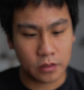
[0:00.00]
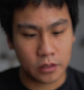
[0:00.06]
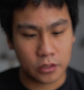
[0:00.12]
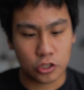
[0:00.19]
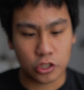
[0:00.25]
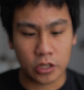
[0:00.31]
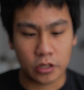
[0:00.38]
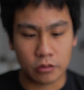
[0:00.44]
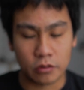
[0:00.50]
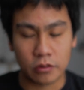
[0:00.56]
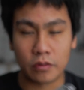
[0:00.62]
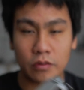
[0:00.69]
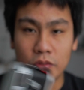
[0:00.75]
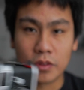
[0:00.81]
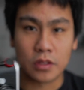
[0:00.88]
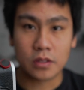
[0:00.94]
in general,
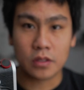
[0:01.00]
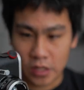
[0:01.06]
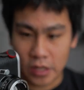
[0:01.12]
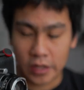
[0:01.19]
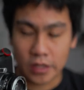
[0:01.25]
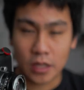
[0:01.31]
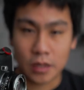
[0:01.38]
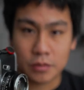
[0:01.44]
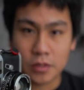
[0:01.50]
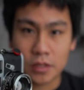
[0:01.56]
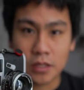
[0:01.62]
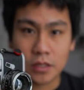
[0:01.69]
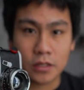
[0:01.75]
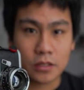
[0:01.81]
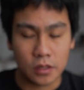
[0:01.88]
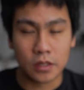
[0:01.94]
this Leica
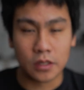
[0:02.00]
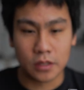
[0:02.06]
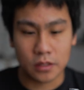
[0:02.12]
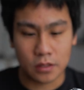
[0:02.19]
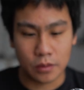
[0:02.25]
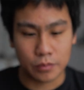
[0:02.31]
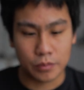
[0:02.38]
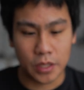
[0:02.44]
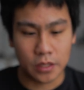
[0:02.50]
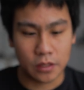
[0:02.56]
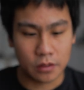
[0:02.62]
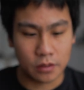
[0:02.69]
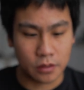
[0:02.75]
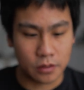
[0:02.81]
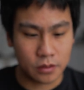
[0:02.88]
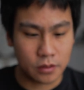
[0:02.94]
M6 needed some
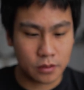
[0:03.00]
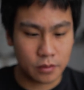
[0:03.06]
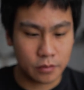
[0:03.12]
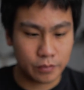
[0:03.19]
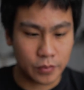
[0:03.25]
maintenance